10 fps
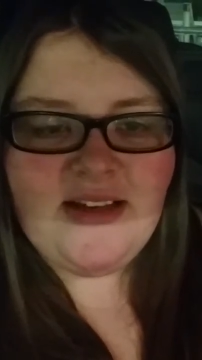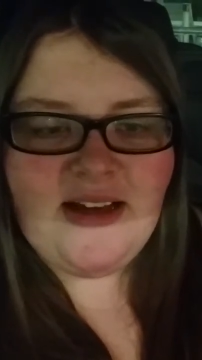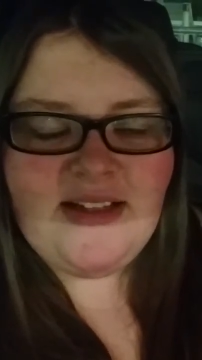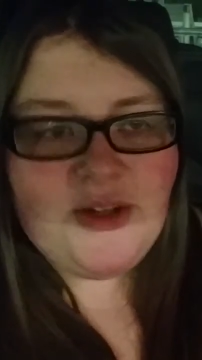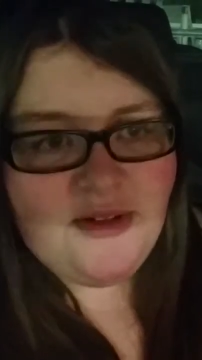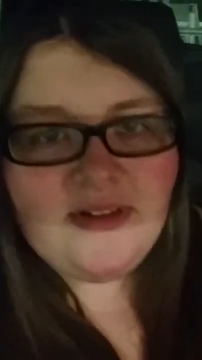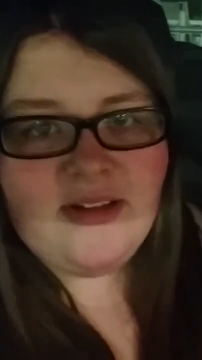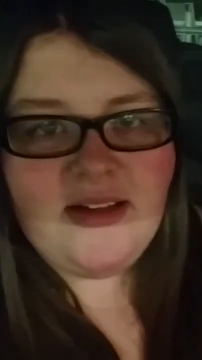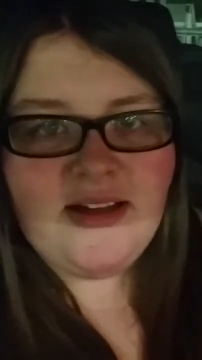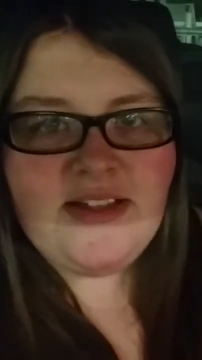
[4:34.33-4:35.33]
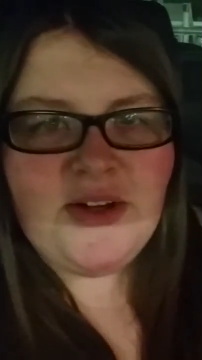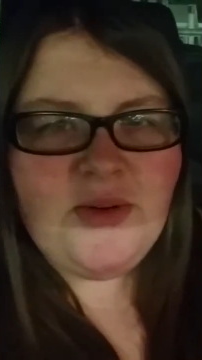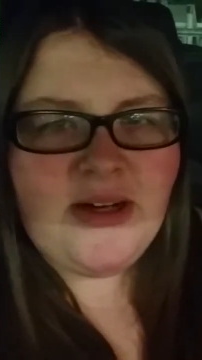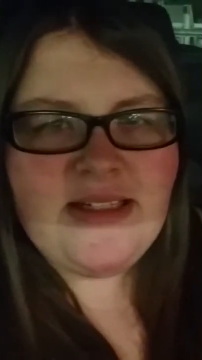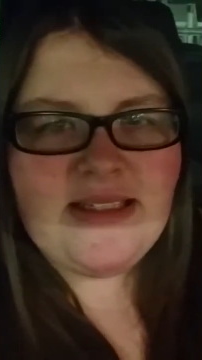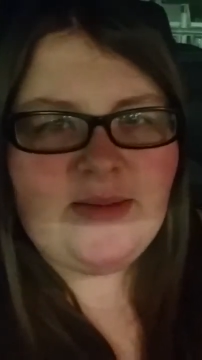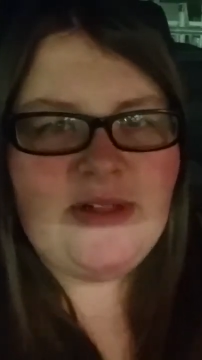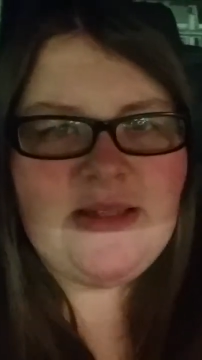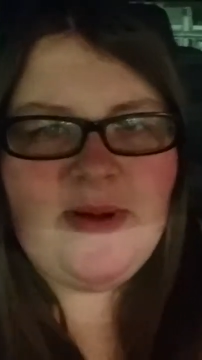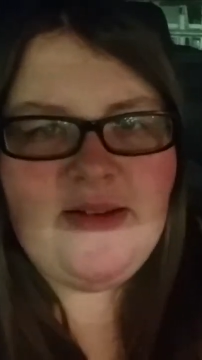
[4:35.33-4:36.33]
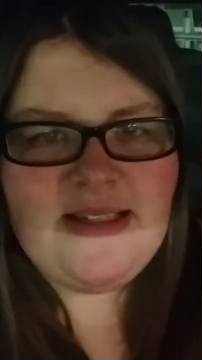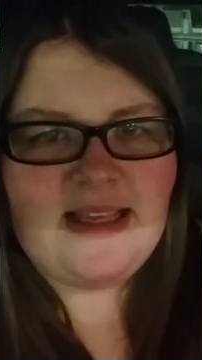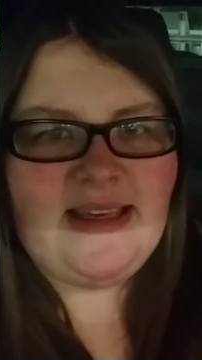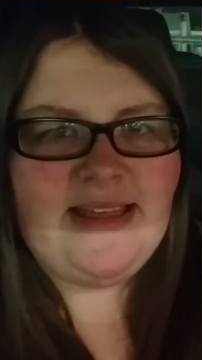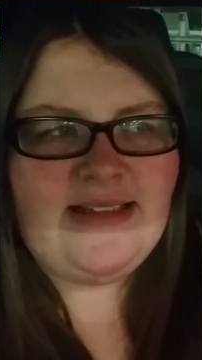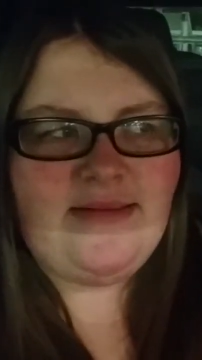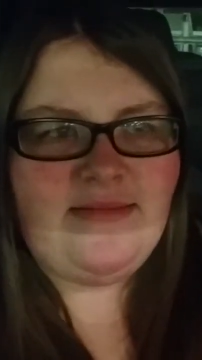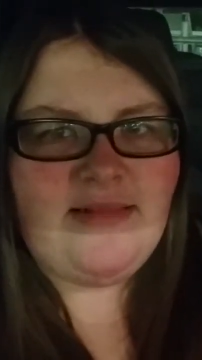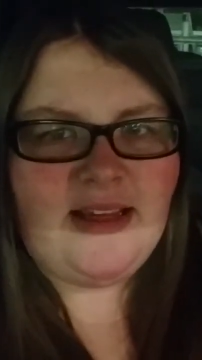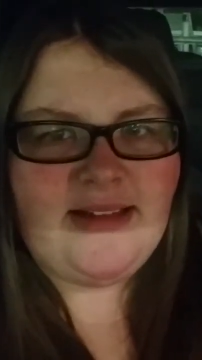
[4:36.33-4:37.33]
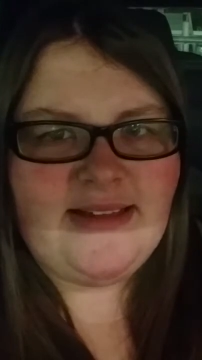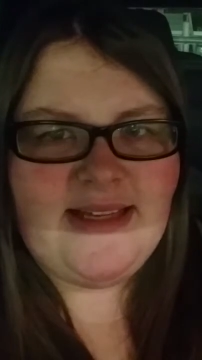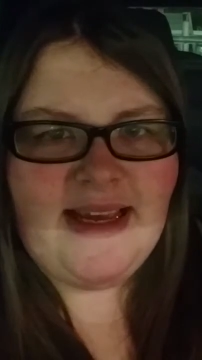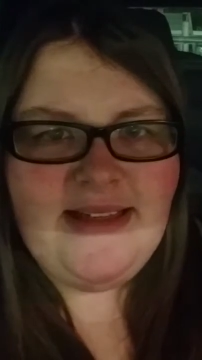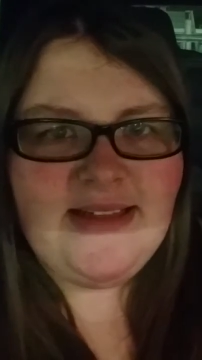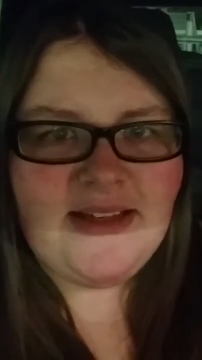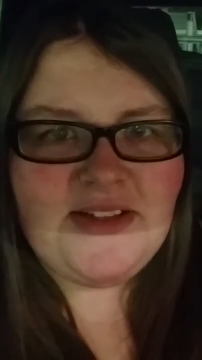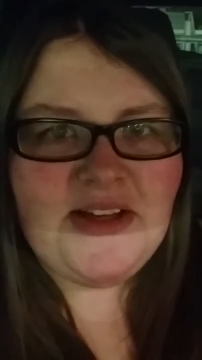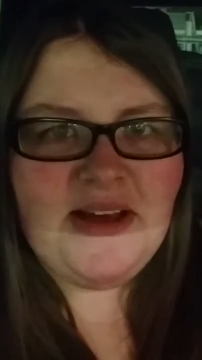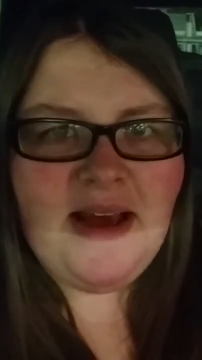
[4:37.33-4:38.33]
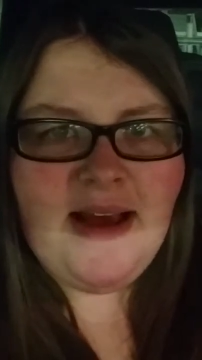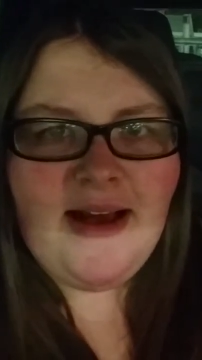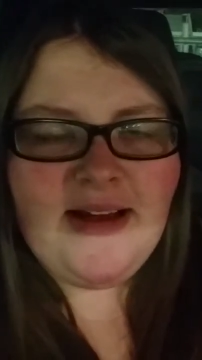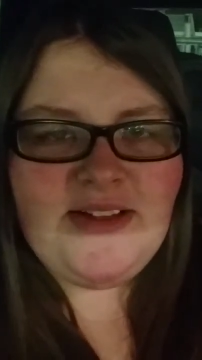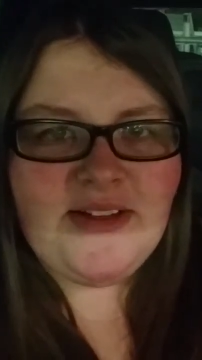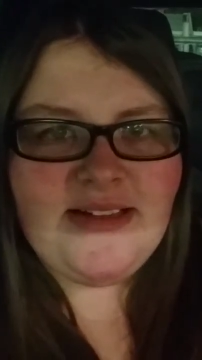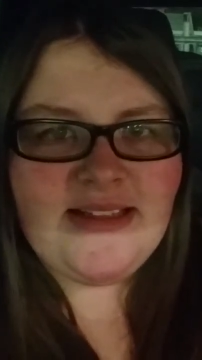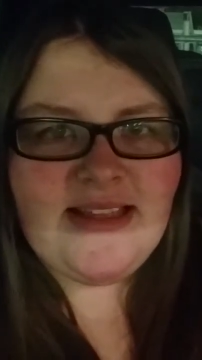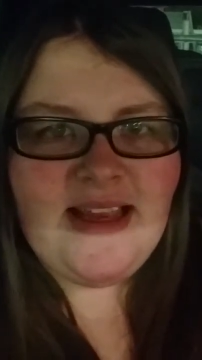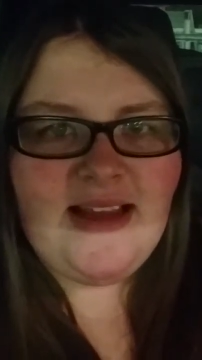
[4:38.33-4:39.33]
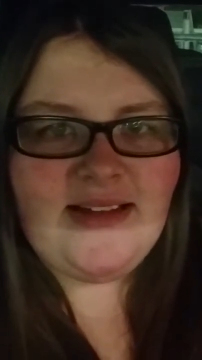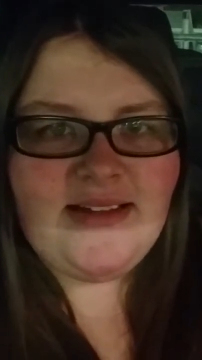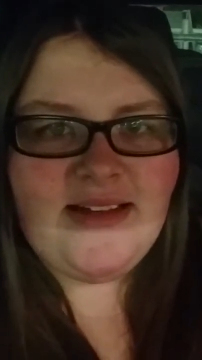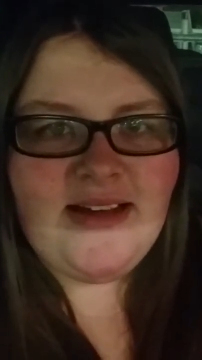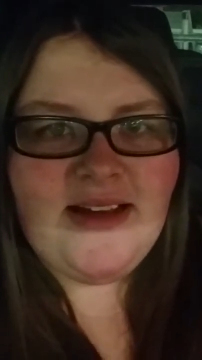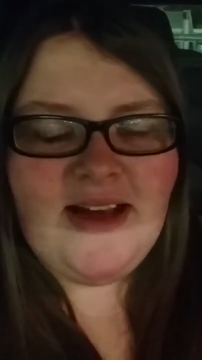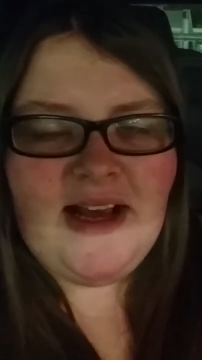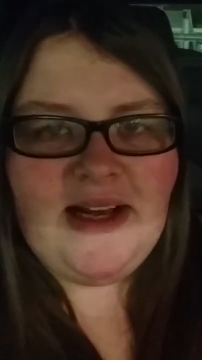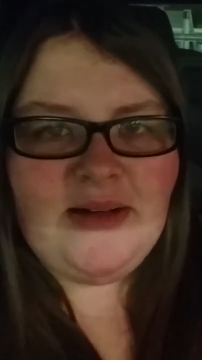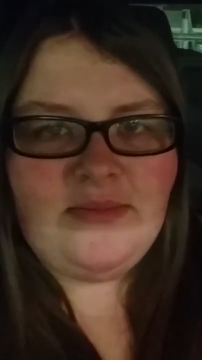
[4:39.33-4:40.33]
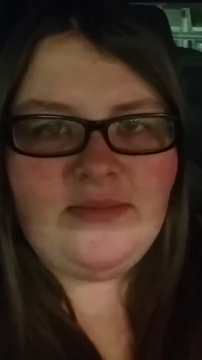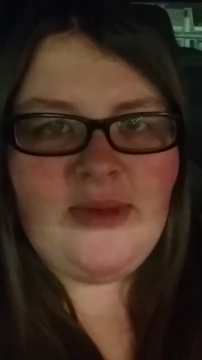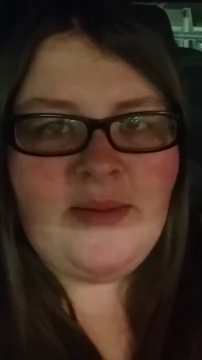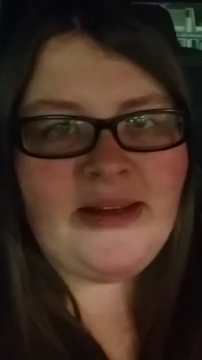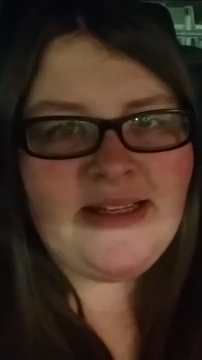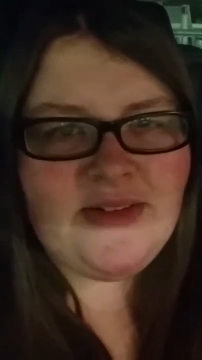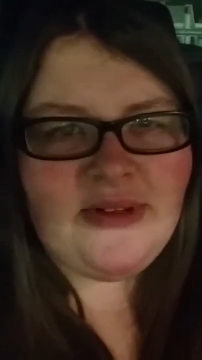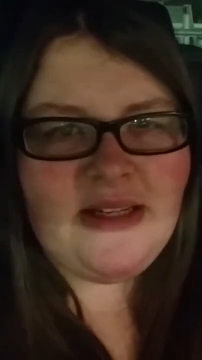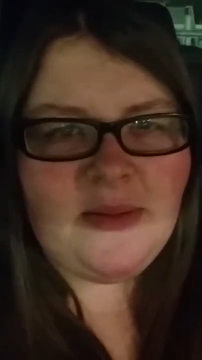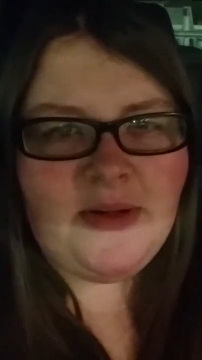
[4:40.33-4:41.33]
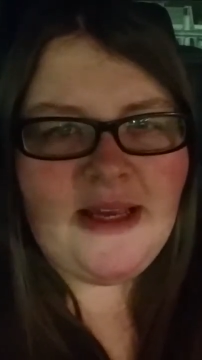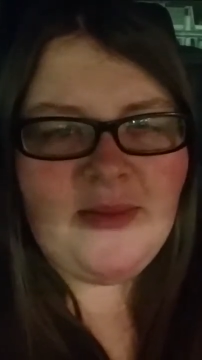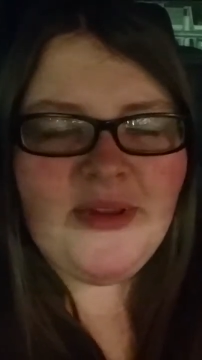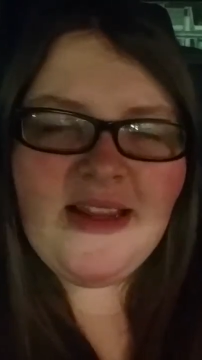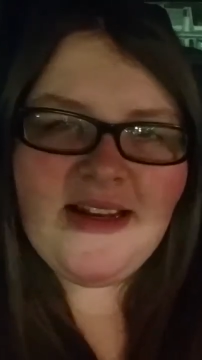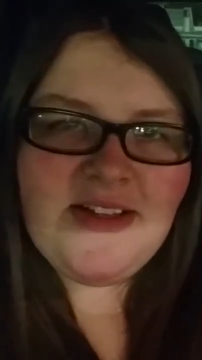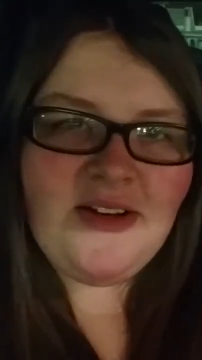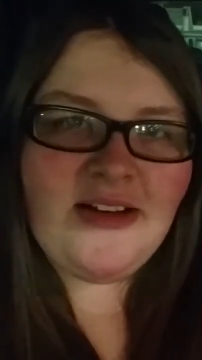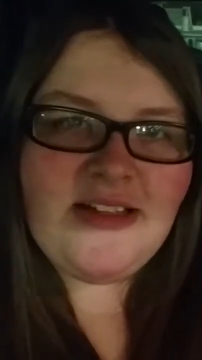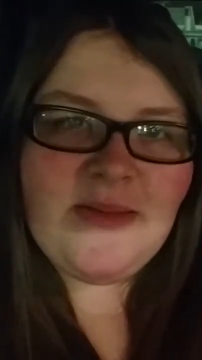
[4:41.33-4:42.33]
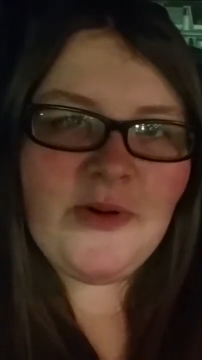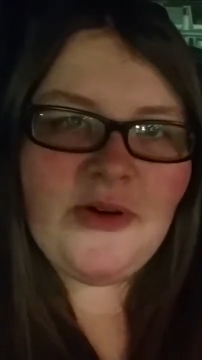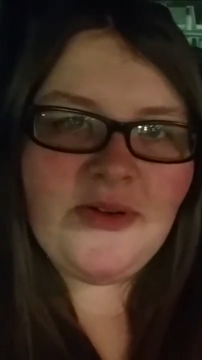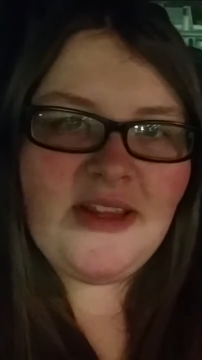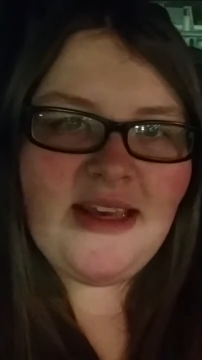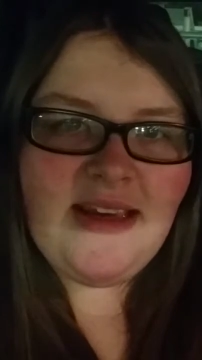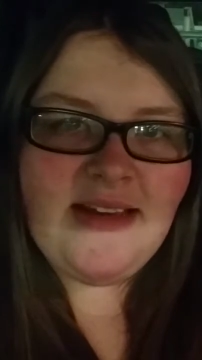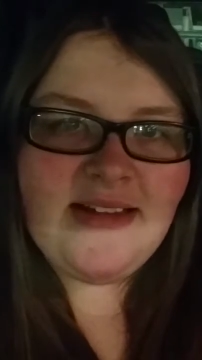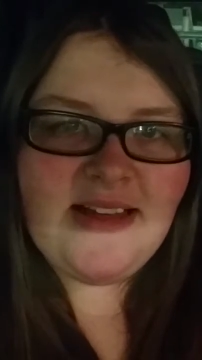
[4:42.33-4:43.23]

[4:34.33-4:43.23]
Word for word: I don't, I don't quite understand what it's about. Is that kid like dead? I don't understand. Um, maybe I need to read up on it, but then I don't like to spoil things.